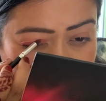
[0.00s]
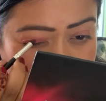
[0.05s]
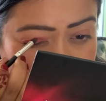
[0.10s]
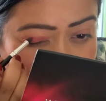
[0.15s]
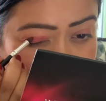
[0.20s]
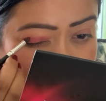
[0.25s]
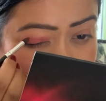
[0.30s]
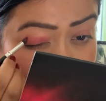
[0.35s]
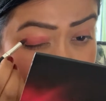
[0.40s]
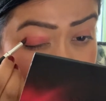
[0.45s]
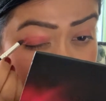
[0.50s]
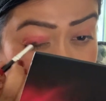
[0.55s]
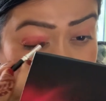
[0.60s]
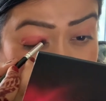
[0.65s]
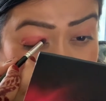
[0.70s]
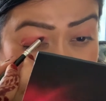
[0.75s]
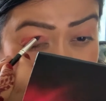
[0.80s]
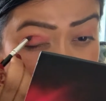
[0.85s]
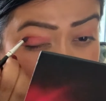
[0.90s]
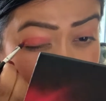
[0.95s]
pink
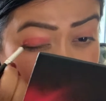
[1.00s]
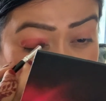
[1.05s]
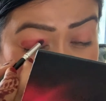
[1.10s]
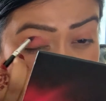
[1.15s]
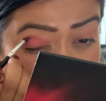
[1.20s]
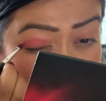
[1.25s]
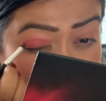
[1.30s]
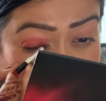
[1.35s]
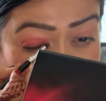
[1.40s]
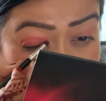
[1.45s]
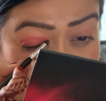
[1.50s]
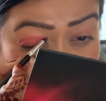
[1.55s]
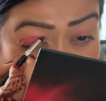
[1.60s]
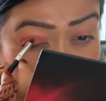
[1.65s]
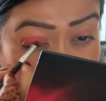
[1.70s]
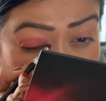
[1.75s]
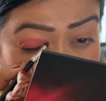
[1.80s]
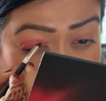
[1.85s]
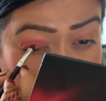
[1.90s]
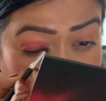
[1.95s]
color all over
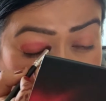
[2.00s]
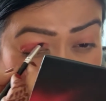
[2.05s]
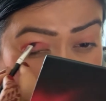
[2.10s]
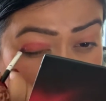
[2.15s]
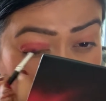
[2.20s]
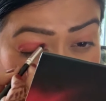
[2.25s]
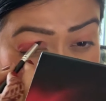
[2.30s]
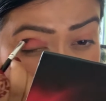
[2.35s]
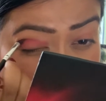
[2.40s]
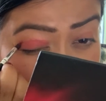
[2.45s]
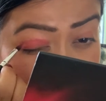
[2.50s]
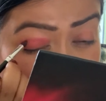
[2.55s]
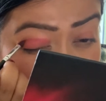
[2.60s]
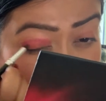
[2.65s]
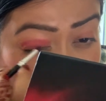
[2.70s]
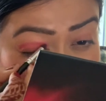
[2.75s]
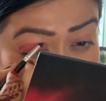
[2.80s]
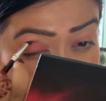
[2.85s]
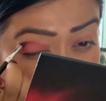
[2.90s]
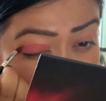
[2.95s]
my
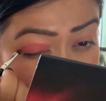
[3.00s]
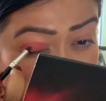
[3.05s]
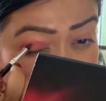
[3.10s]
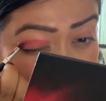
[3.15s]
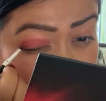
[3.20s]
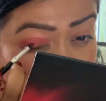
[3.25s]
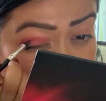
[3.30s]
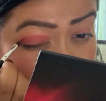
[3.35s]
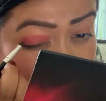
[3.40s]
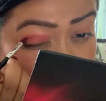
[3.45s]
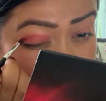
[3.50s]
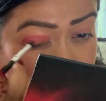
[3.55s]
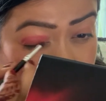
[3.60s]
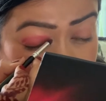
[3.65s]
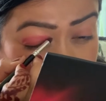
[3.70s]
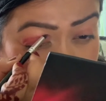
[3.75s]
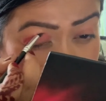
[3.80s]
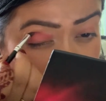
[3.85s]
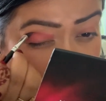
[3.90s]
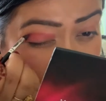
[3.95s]
eyelid
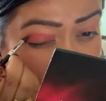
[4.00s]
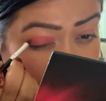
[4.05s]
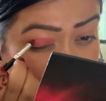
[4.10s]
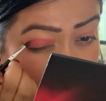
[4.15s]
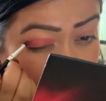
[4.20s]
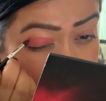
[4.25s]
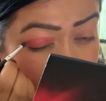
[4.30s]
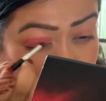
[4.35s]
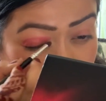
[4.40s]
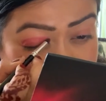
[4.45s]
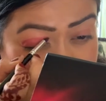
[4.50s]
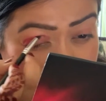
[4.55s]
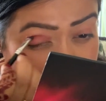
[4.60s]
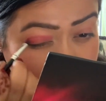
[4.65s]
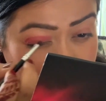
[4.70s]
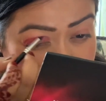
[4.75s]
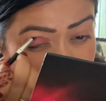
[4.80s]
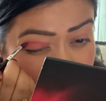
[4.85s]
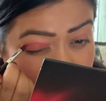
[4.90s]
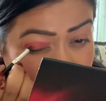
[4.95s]
and
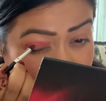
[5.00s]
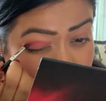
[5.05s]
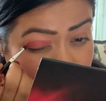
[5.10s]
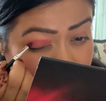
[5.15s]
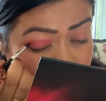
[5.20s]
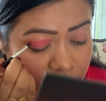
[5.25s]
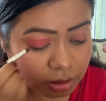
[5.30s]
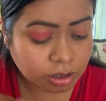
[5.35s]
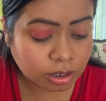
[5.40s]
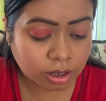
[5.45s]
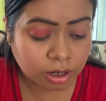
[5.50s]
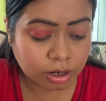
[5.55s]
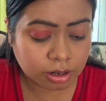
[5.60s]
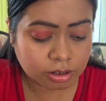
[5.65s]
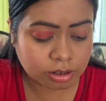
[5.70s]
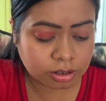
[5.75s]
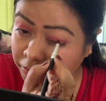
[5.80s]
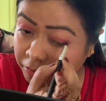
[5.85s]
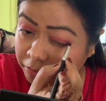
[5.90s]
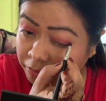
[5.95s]
beautifully
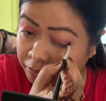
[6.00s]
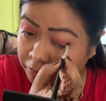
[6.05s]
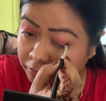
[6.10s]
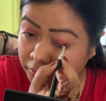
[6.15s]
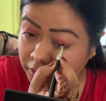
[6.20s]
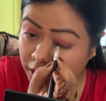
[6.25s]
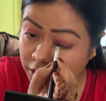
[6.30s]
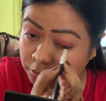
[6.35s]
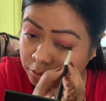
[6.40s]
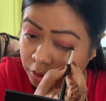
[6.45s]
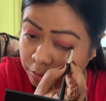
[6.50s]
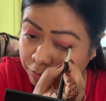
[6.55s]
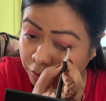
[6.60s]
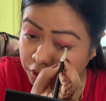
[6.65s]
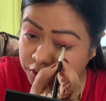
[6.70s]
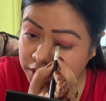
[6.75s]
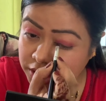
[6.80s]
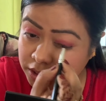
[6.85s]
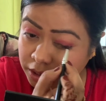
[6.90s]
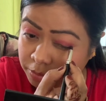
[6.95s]
blending it throughout.
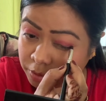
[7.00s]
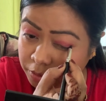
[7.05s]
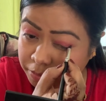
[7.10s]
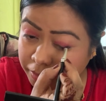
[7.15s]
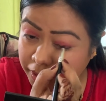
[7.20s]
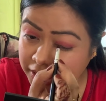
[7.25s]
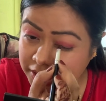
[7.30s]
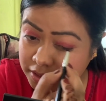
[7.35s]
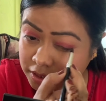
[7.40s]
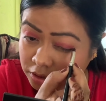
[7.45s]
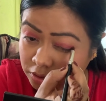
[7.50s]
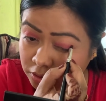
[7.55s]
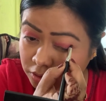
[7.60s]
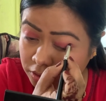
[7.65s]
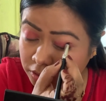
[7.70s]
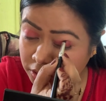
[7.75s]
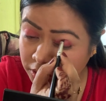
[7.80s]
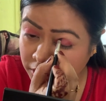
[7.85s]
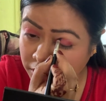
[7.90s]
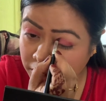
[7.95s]
Such a
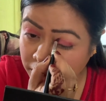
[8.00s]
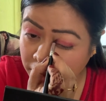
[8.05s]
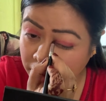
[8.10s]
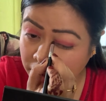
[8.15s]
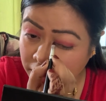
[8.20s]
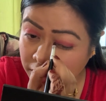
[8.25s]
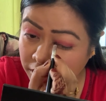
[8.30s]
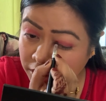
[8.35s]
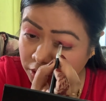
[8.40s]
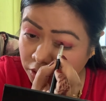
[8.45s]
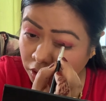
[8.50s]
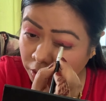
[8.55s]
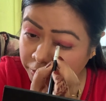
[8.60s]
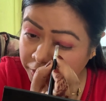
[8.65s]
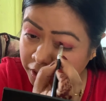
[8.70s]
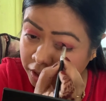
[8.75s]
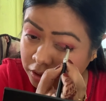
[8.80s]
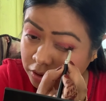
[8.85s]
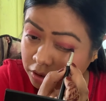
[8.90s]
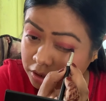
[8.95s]
gorgeous
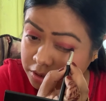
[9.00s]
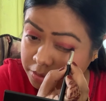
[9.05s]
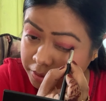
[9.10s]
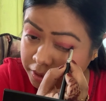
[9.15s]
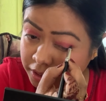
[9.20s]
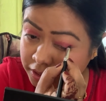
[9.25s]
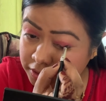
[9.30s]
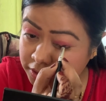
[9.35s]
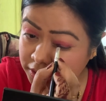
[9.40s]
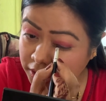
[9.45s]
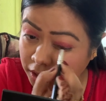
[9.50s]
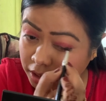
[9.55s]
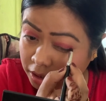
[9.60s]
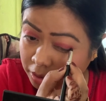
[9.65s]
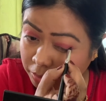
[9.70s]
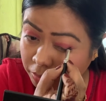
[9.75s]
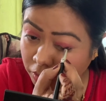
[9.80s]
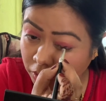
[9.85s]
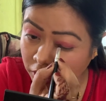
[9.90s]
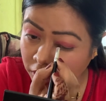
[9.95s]
color.
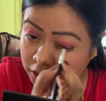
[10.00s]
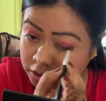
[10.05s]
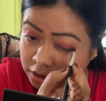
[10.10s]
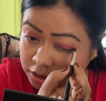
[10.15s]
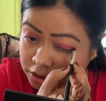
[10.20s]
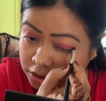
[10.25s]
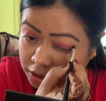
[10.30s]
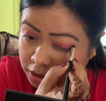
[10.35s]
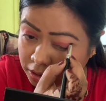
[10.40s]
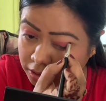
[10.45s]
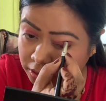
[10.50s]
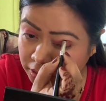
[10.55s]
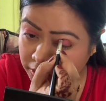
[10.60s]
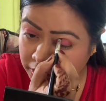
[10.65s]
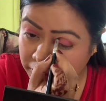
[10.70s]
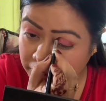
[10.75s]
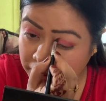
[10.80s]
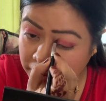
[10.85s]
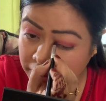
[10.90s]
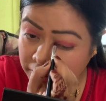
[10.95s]
I
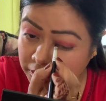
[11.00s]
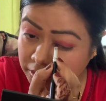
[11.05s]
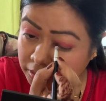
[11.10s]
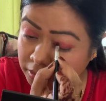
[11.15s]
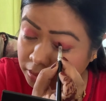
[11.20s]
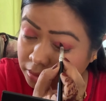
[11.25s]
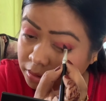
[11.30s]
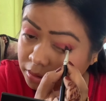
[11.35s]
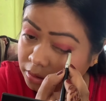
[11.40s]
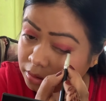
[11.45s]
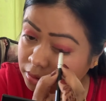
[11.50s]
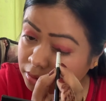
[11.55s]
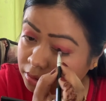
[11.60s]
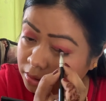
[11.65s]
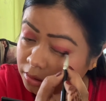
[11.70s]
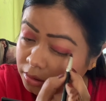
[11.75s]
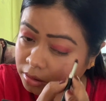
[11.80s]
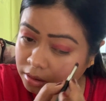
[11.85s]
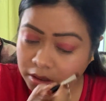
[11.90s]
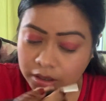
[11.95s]
really love
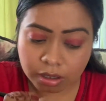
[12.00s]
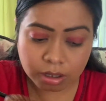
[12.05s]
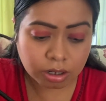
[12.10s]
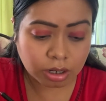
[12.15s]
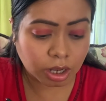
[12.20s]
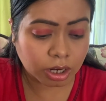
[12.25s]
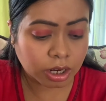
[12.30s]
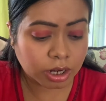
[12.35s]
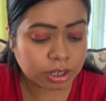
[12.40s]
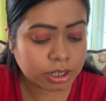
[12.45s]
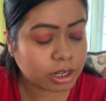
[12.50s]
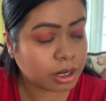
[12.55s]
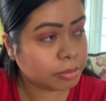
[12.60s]
this palette.